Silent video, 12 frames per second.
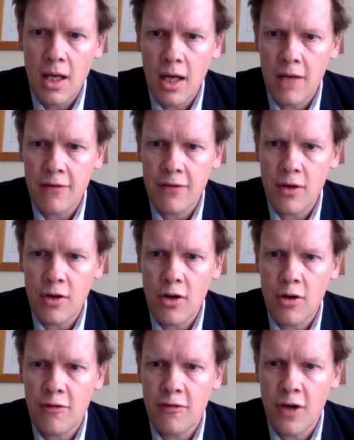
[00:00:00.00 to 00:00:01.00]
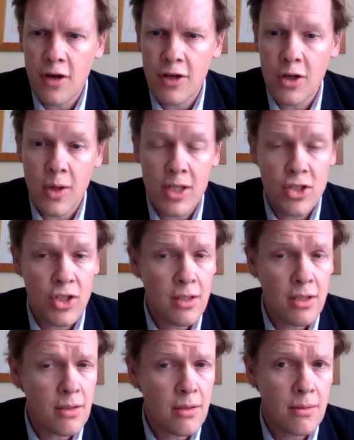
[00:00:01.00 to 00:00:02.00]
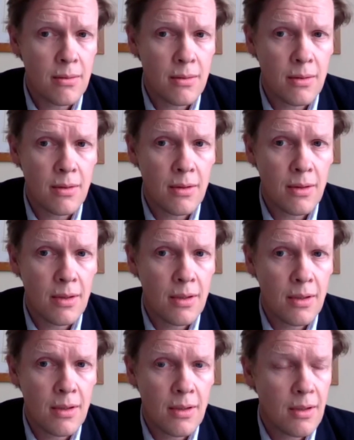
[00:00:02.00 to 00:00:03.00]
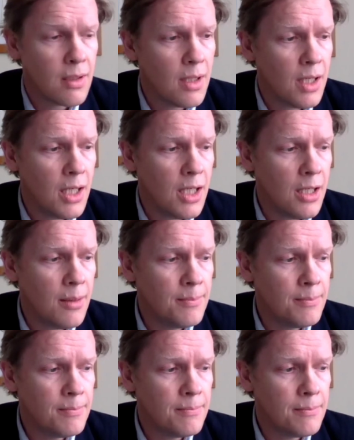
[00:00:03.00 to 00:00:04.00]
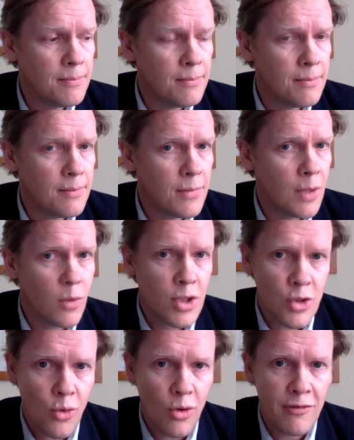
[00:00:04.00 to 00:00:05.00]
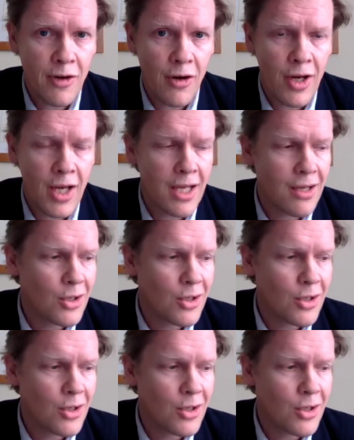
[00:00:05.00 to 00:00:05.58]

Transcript: If there are no further questions, I wish you all a very